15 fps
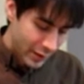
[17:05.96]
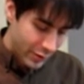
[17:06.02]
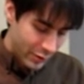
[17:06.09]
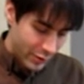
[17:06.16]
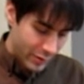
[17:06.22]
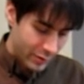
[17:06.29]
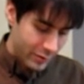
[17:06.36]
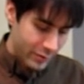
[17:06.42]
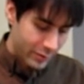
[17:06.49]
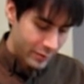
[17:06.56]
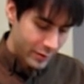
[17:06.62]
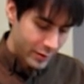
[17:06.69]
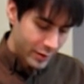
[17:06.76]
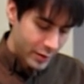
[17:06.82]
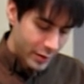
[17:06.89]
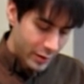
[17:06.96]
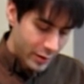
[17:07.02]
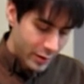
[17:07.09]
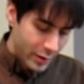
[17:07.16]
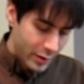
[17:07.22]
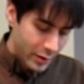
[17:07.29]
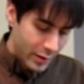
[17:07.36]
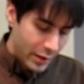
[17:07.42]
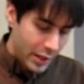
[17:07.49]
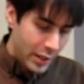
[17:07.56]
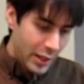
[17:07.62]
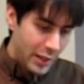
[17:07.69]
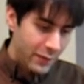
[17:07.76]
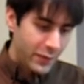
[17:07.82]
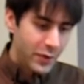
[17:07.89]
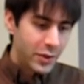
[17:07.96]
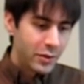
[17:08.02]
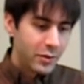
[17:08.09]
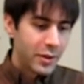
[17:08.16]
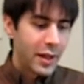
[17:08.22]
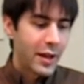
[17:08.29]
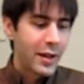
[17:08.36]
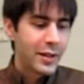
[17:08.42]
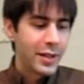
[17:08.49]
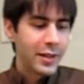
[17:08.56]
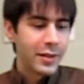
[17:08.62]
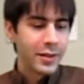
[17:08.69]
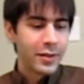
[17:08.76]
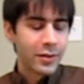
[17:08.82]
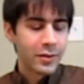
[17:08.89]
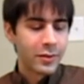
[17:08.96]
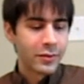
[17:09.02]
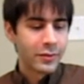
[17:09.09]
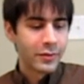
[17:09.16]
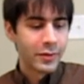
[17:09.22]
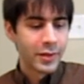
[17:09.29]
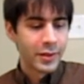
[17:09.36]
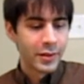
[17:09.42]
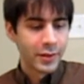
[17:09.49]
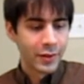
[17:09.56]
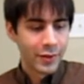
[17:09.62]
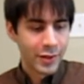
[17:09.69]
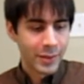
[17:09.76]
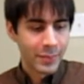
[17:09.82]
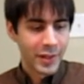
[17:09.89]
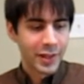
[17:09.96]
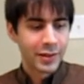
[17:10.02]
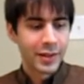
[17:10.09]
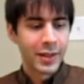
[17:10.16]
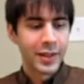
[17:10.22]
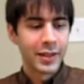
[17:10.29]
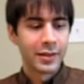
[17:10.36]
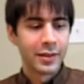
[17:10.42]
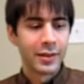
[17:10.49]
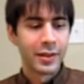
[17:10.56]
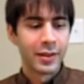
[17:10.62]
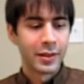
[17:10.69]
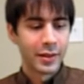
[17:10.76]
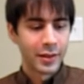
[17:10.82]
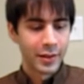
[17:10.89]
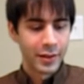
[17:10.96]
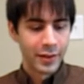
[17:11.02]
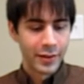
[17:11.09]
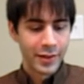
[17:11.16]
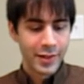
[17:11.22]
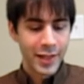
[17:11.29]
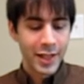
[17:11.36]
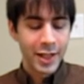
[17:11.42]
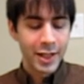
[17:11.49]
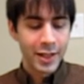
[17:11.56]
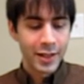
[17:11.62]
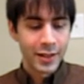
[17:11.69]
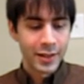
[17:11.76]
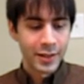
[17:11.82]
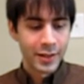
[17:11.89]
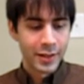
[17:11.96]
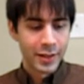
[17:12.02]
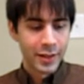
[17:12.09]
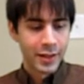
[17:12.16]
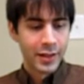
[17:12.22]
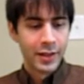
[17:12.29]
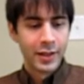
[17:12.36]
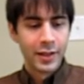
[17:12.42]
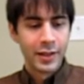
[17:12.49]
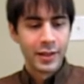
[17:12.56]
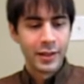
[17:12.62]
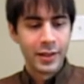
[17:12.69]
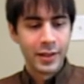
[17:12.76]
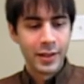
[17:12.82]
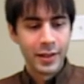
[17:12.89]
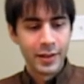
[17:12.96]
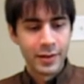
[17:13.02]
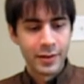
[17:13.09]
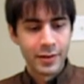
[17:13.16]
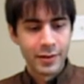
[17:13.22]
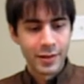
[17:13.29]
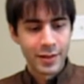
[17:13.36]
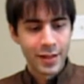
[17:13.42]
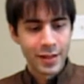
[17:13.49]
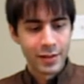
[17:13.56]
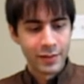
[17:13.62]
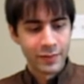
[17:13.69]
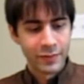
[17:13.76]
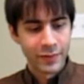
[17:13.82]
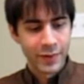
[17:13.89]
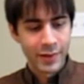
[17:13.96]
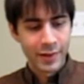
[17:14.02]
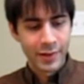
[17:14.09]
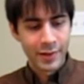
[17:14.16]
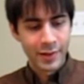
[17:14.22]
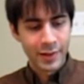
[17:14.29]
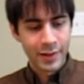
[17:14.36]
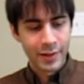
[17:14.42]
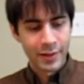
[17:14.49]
So if you had ended on something like this India instead of this